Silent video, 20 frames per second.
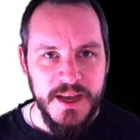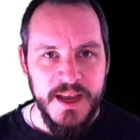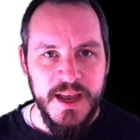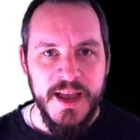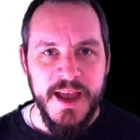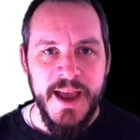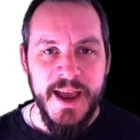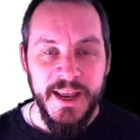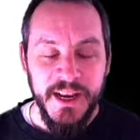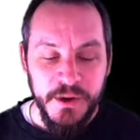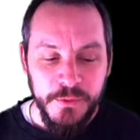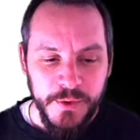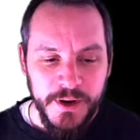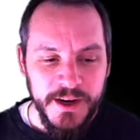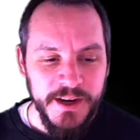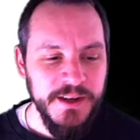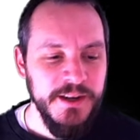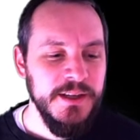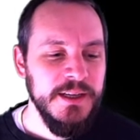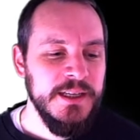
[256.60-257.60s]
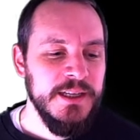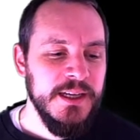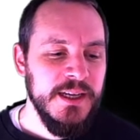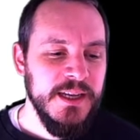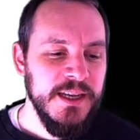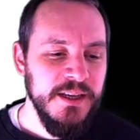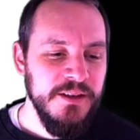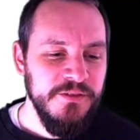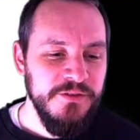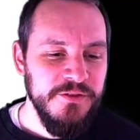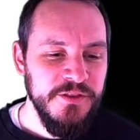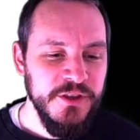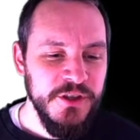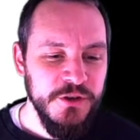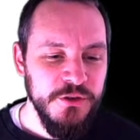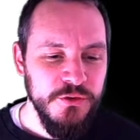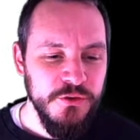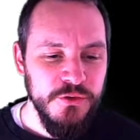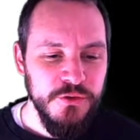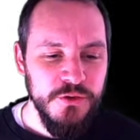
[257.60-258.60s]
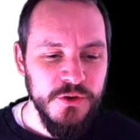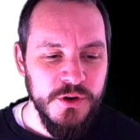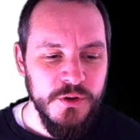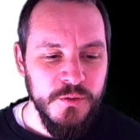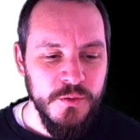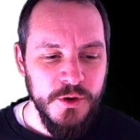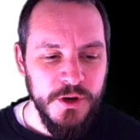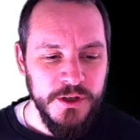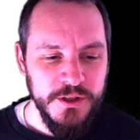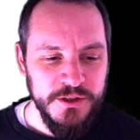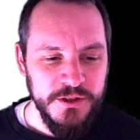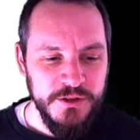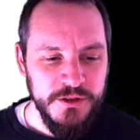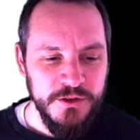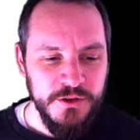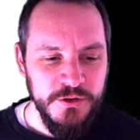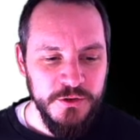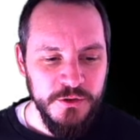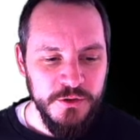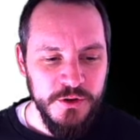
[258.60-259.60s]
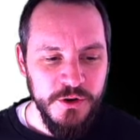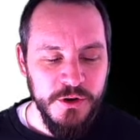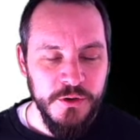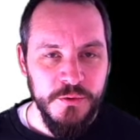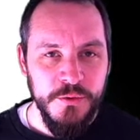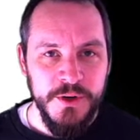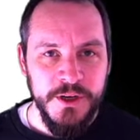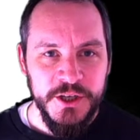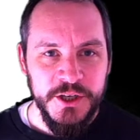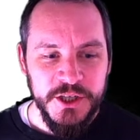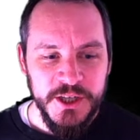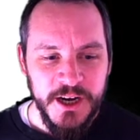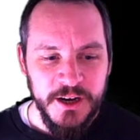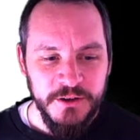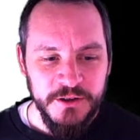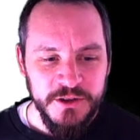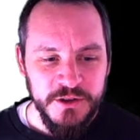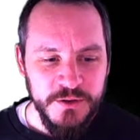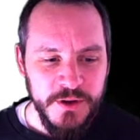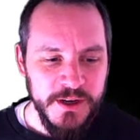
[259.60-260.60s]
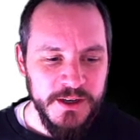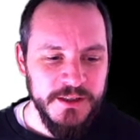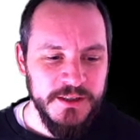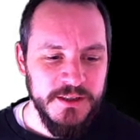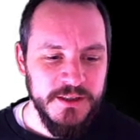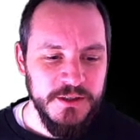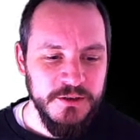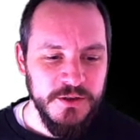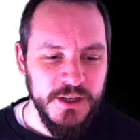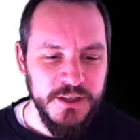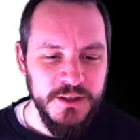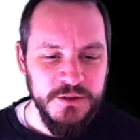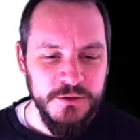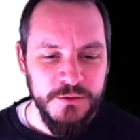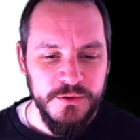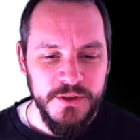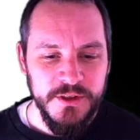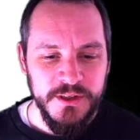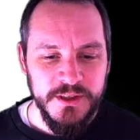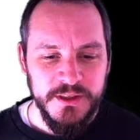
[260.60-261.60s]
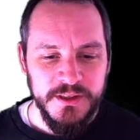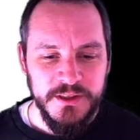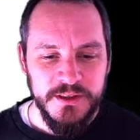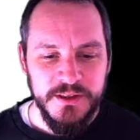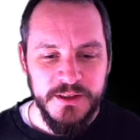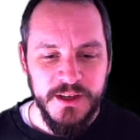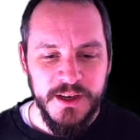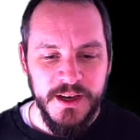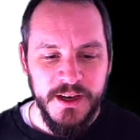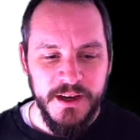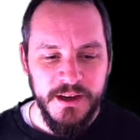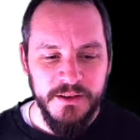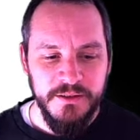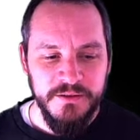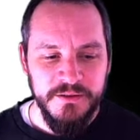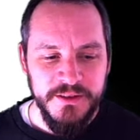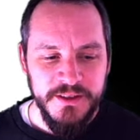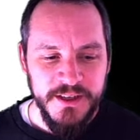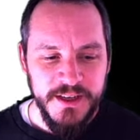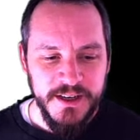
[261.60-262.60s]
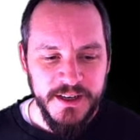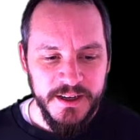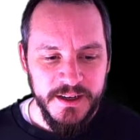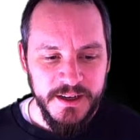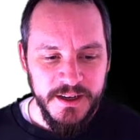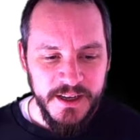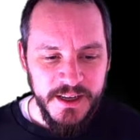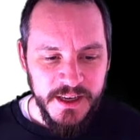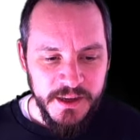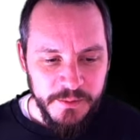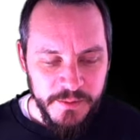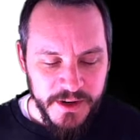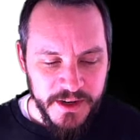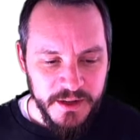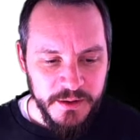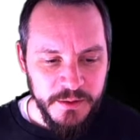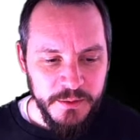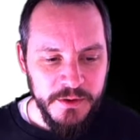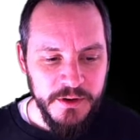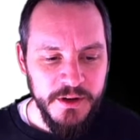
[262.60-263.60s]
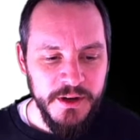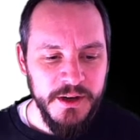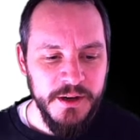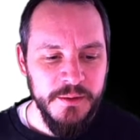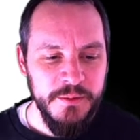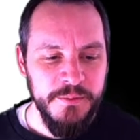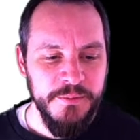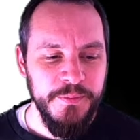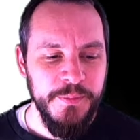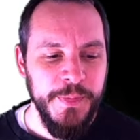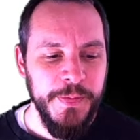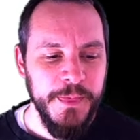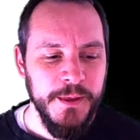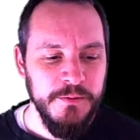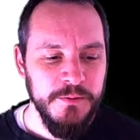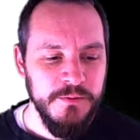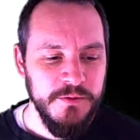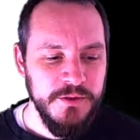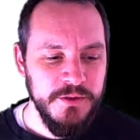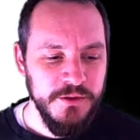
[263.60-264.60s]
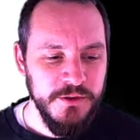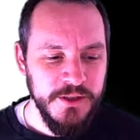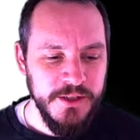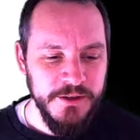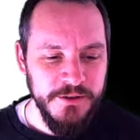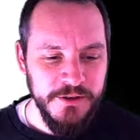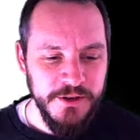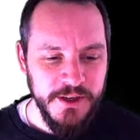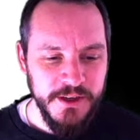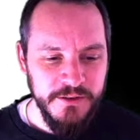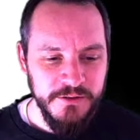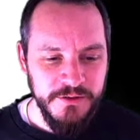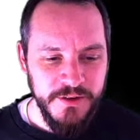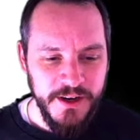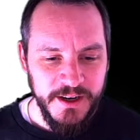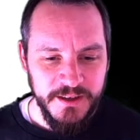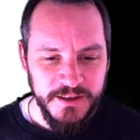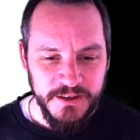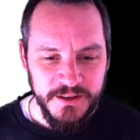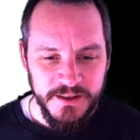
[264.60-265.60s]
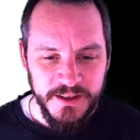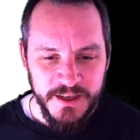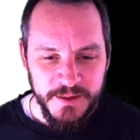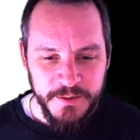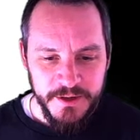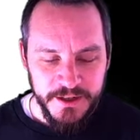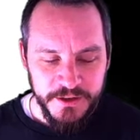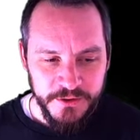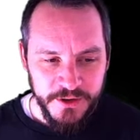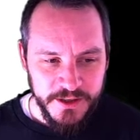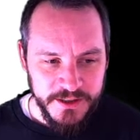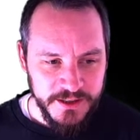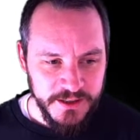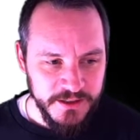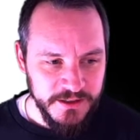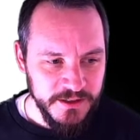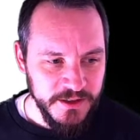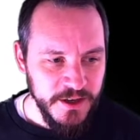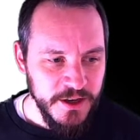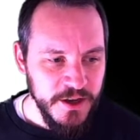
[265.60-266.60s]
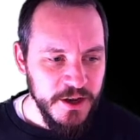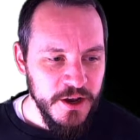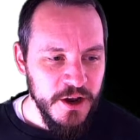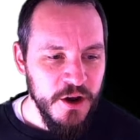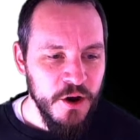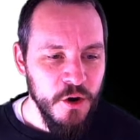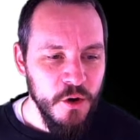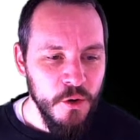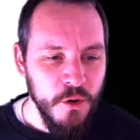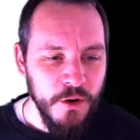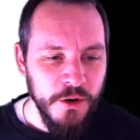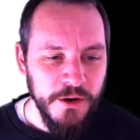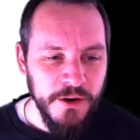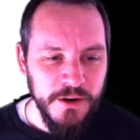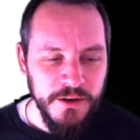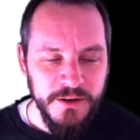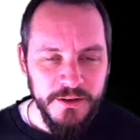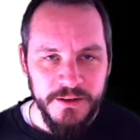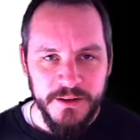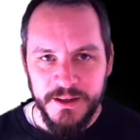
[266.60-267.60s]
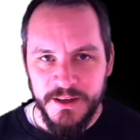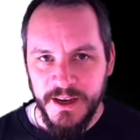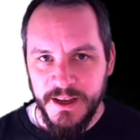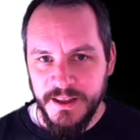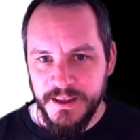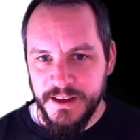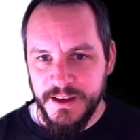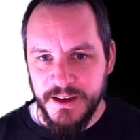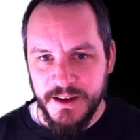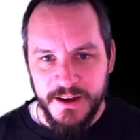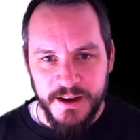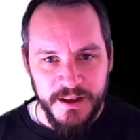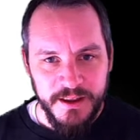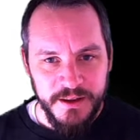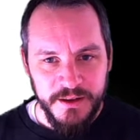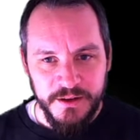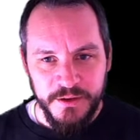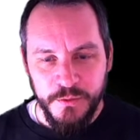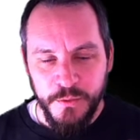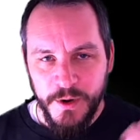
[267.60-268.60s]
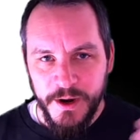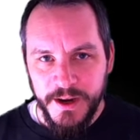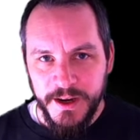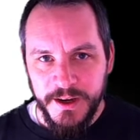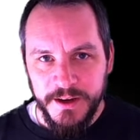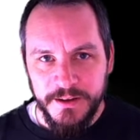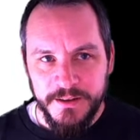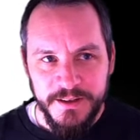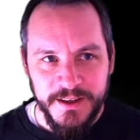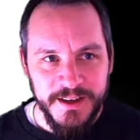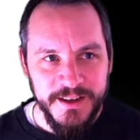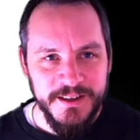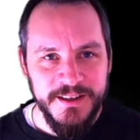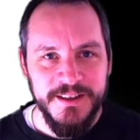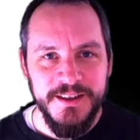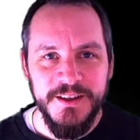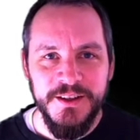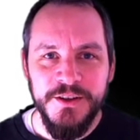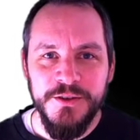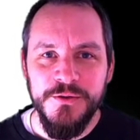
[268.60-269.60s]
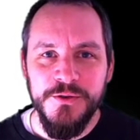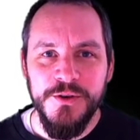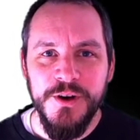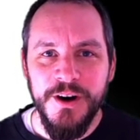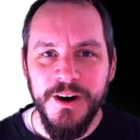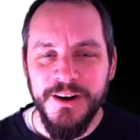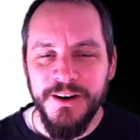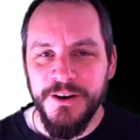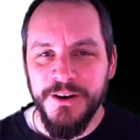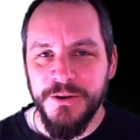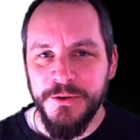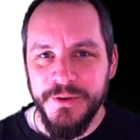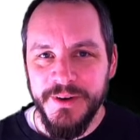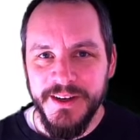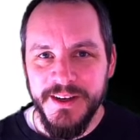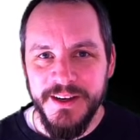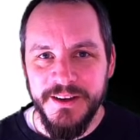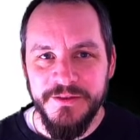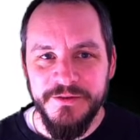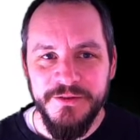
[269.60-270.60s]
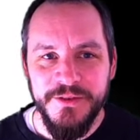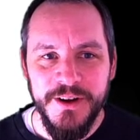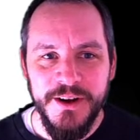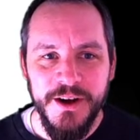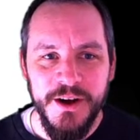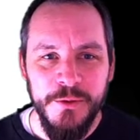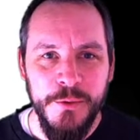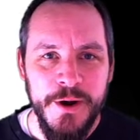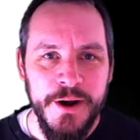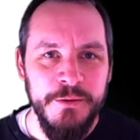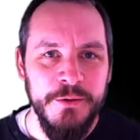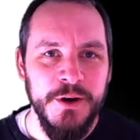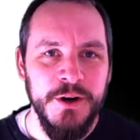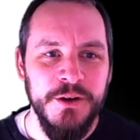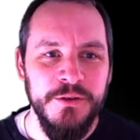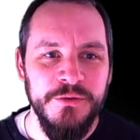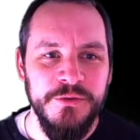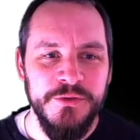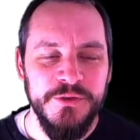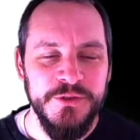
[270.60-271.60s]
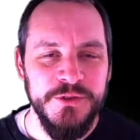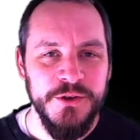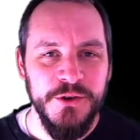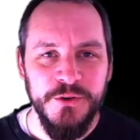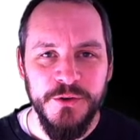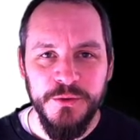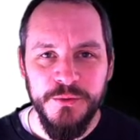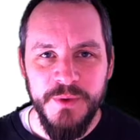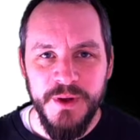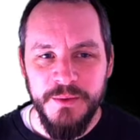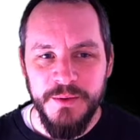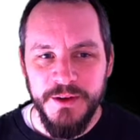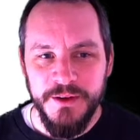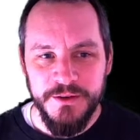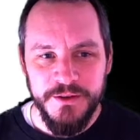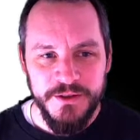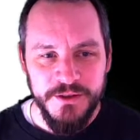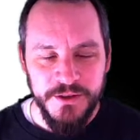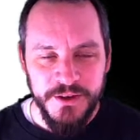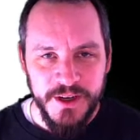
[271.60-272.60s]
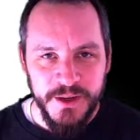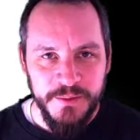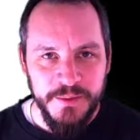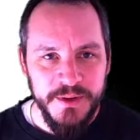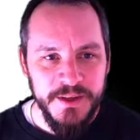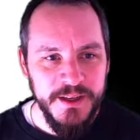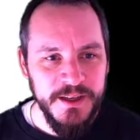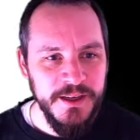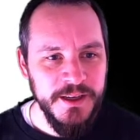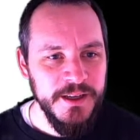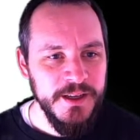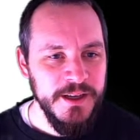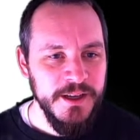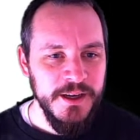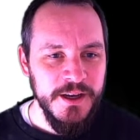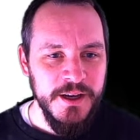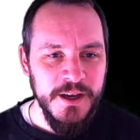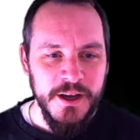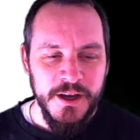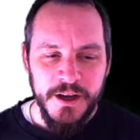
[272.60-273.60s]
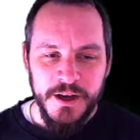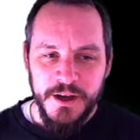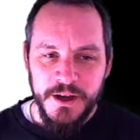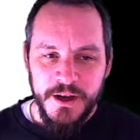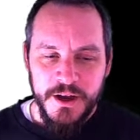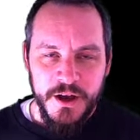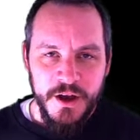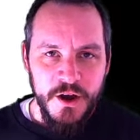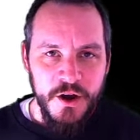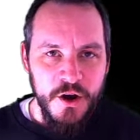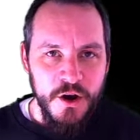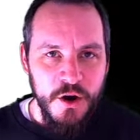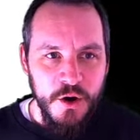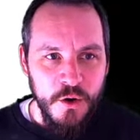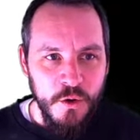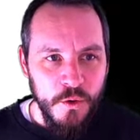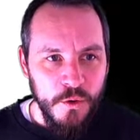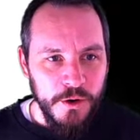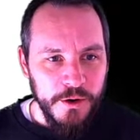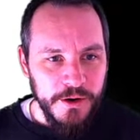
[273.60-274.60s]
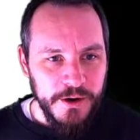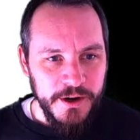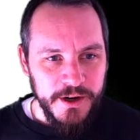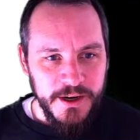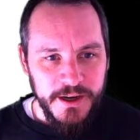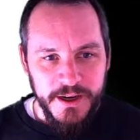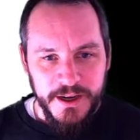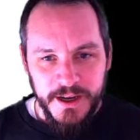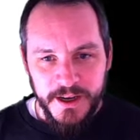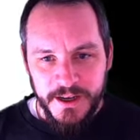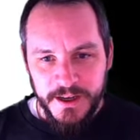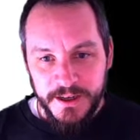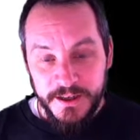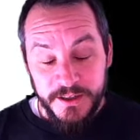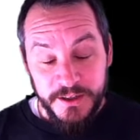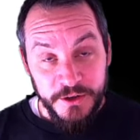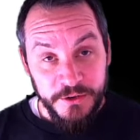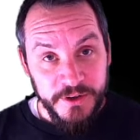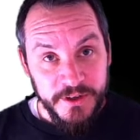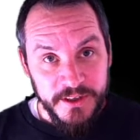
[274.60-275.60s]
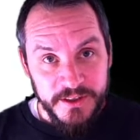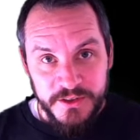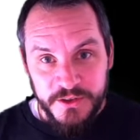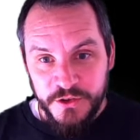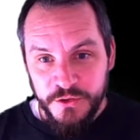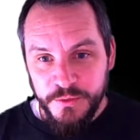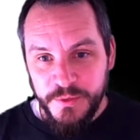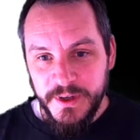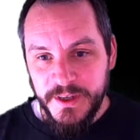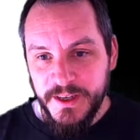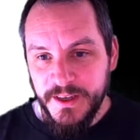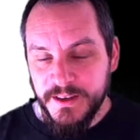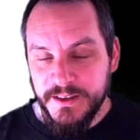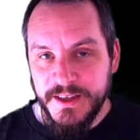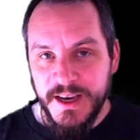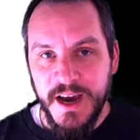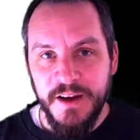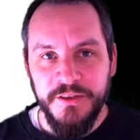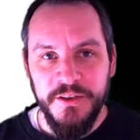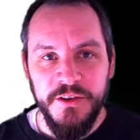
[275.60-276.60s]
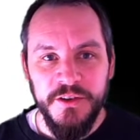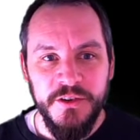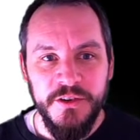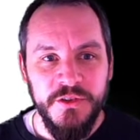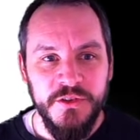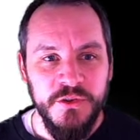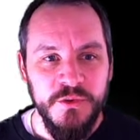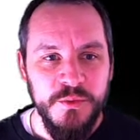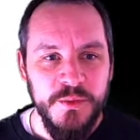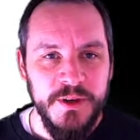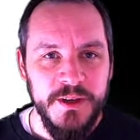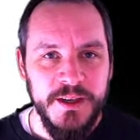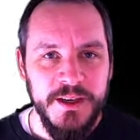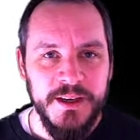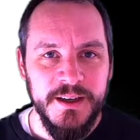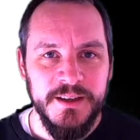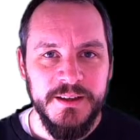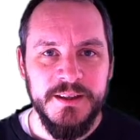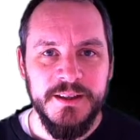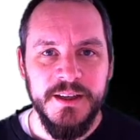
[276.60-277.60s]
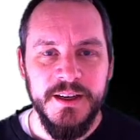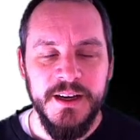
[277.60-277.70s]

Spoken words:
Anyway, if you want to reach out to us, you can do this via email. So here you can find the email addresses, or in any other way that you are already aware of. So maybe on StudIP, or during the Zoom meetings, after the Zoom meetings.